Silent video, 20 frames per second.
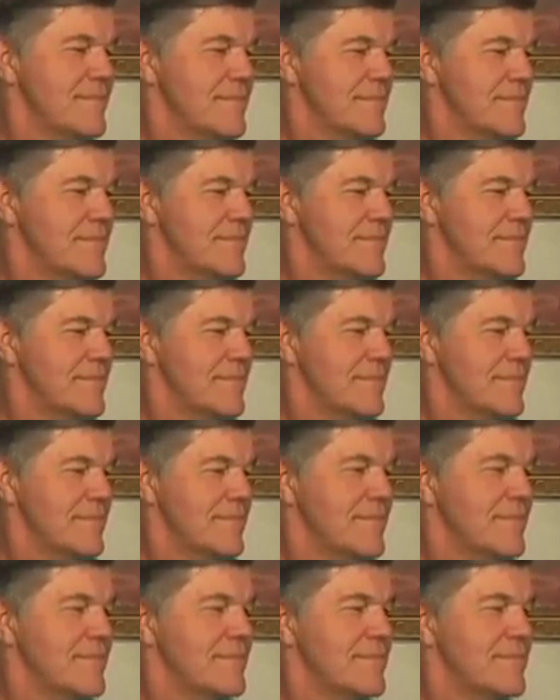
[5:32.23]

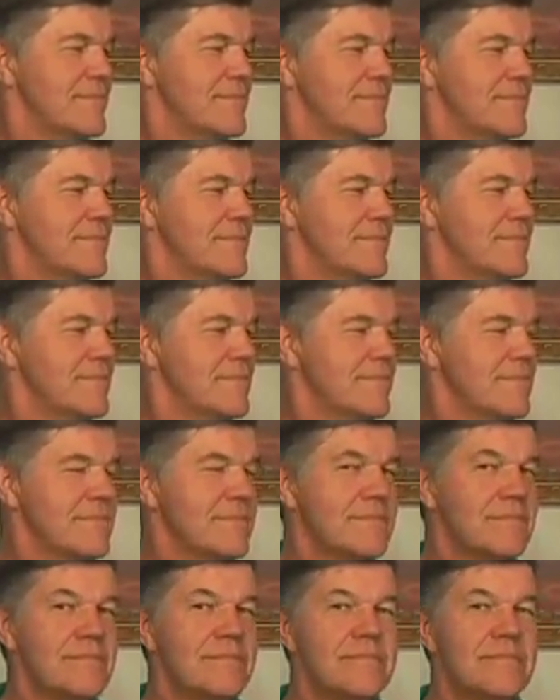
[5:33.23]

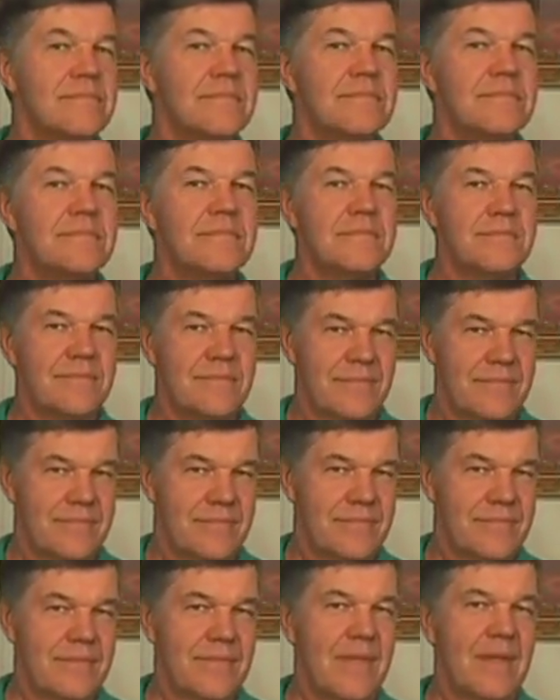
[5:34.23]

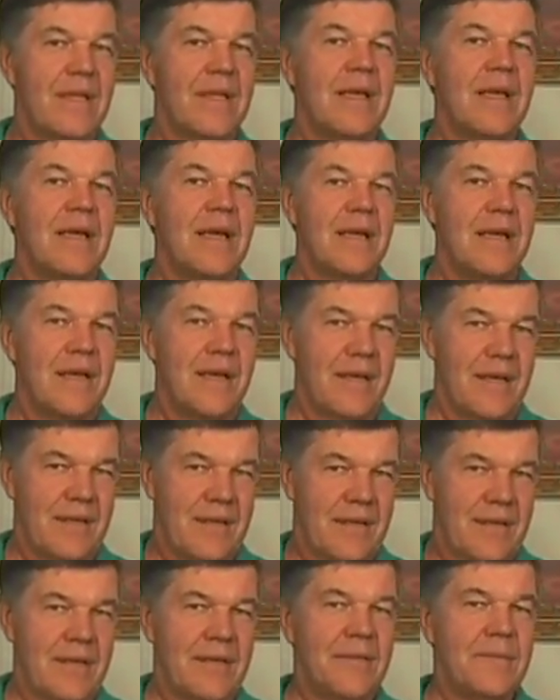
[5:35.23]

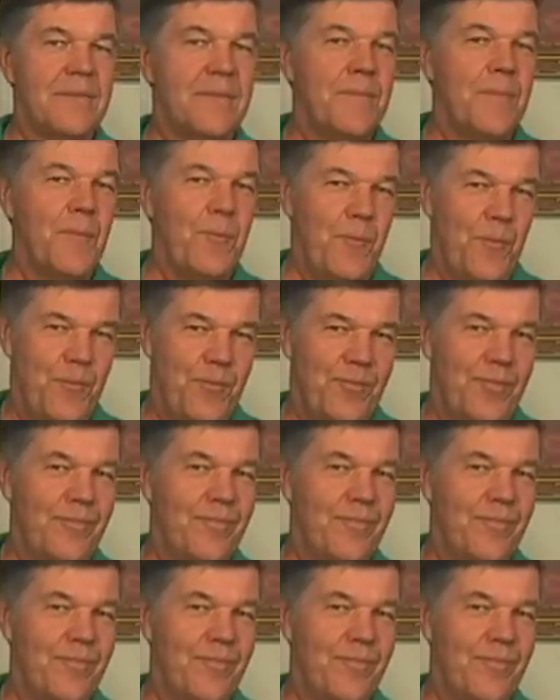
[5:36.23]
This person isn't speaking.